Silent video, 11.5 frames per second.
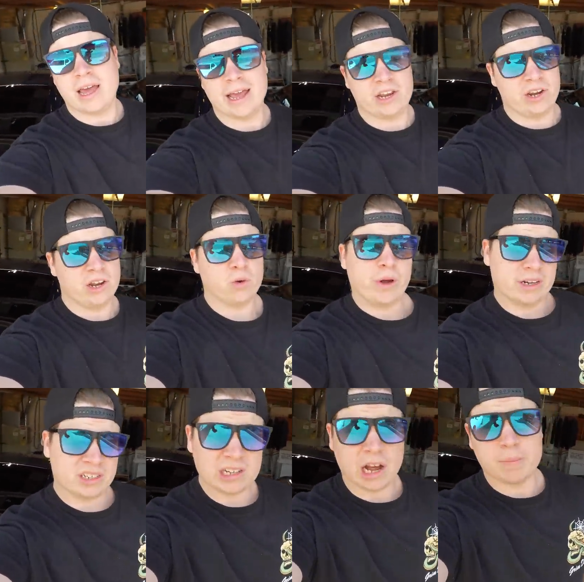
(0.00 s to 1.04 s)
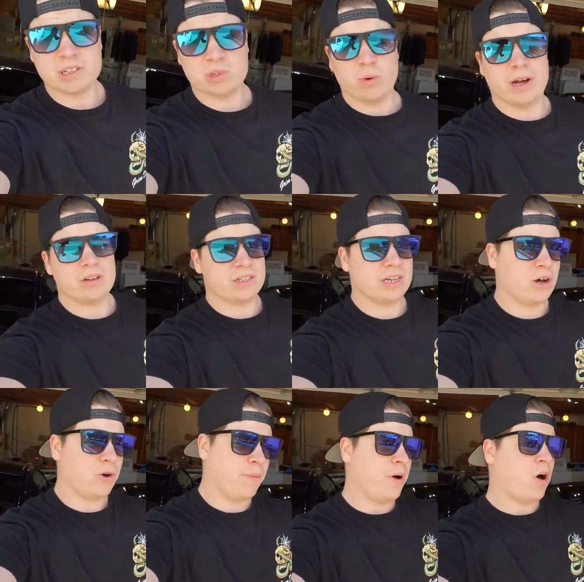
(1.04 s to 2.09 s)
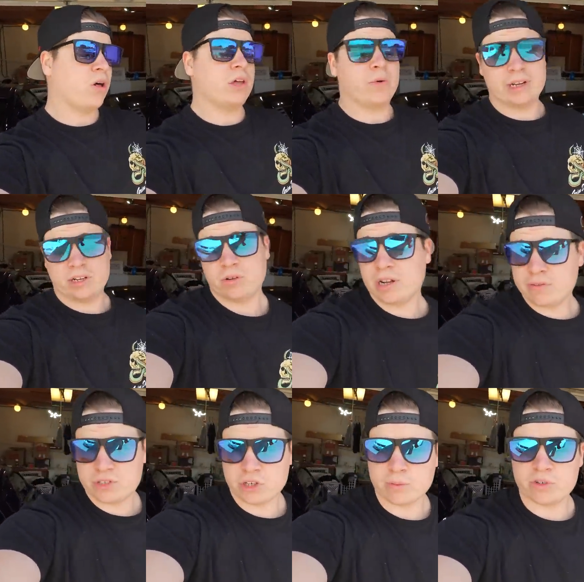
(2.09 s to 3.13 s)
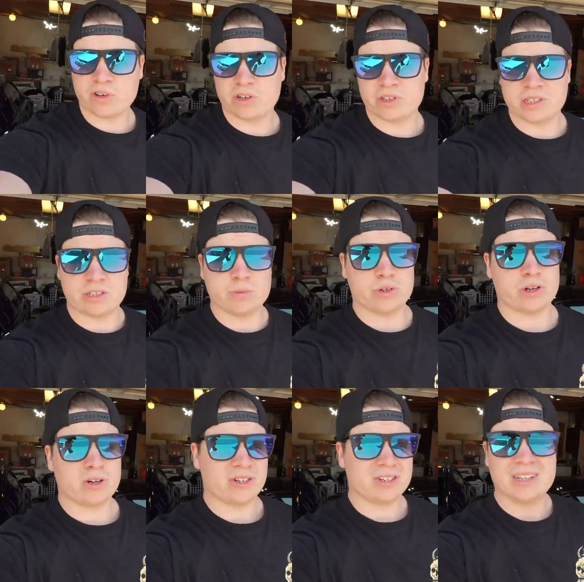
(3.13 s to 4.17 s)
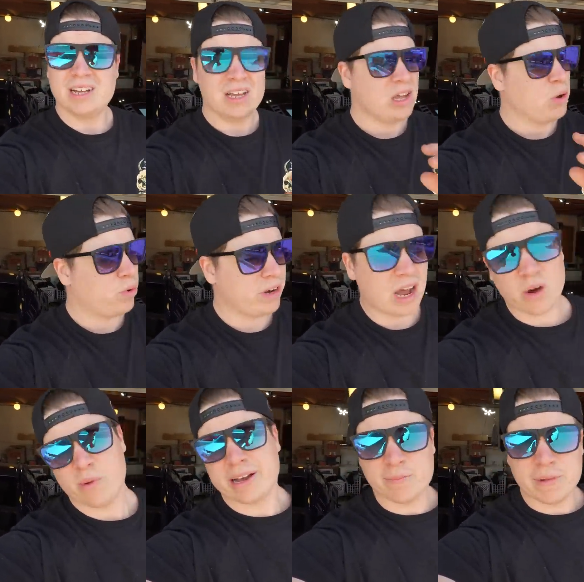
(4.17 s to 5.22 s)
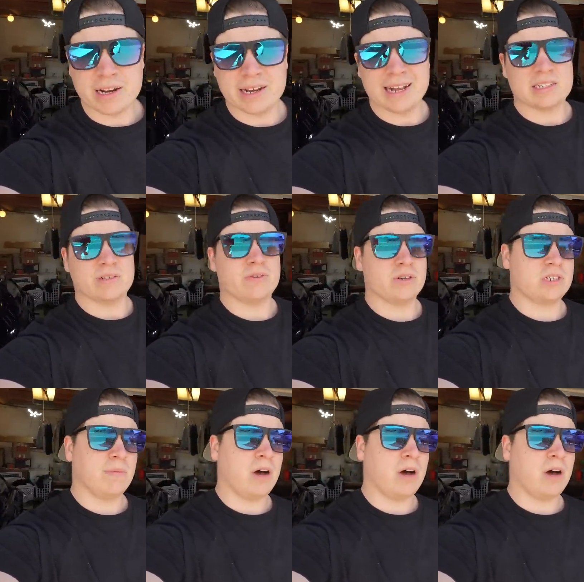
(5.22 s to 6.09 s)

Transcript: and you need a way to stop as well. So although I do love turbochargers and superchargers, would not recommend it as a first